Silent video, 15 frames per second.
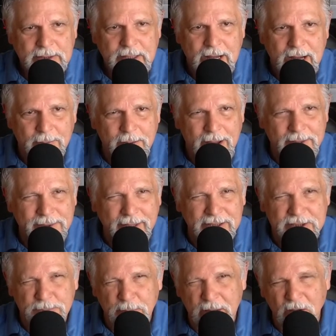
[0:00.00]
Uh, I think
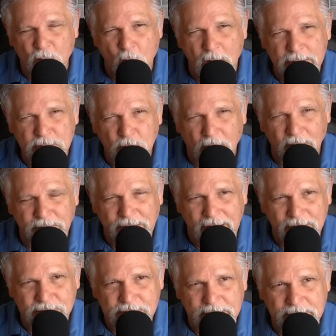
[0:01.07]
it's peak watt
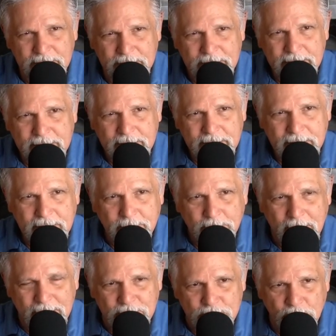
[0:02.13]
12,000
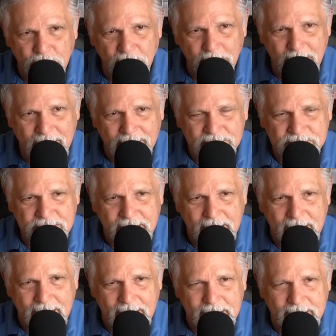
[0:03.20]
by Duramax
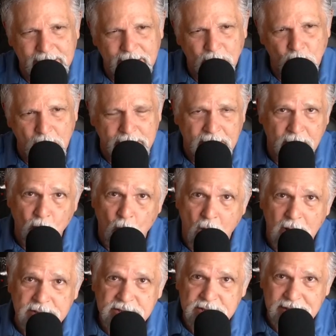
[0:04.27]
and uh, running
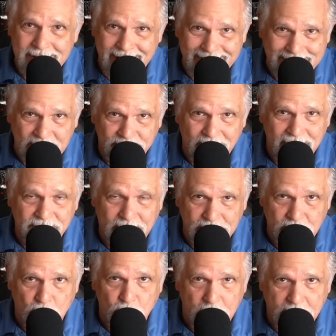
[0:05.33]
watts
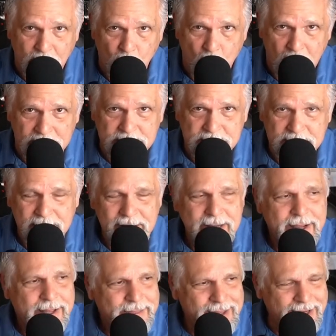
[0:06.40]
9,500 running watts.
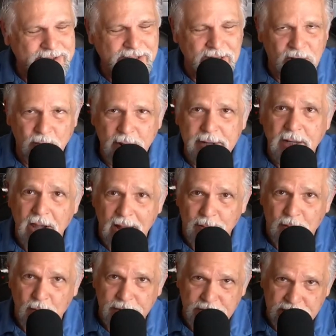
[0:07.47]
That's going to run a lot
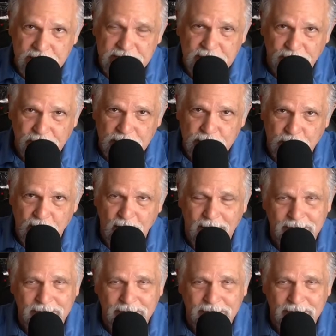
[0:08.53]
more than just the fish room.